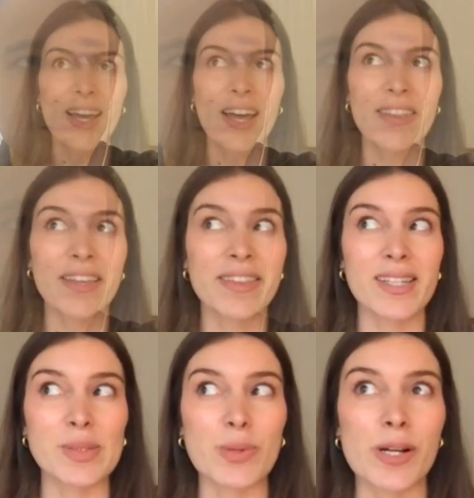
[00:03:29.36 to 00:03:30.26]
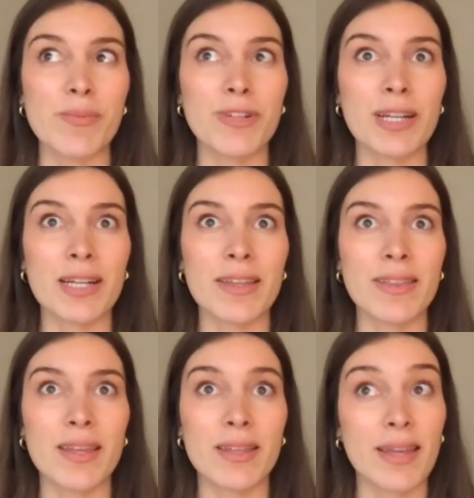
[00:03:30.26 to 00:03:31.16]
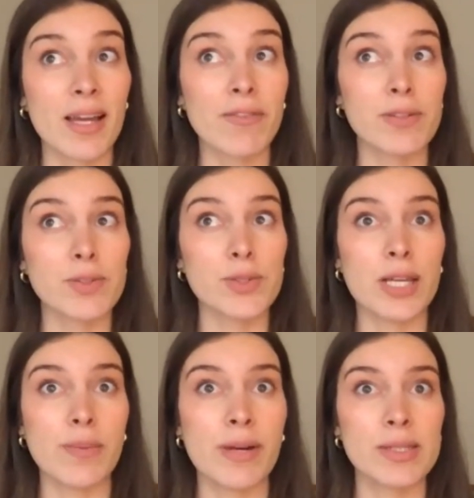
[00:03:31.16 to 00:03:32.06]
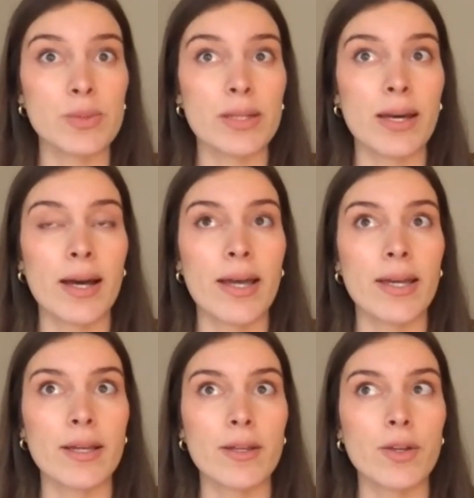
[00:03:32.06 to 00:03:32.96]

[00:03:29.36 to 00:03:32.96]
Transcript: I think that's where I'm really thankful to DMI as well, that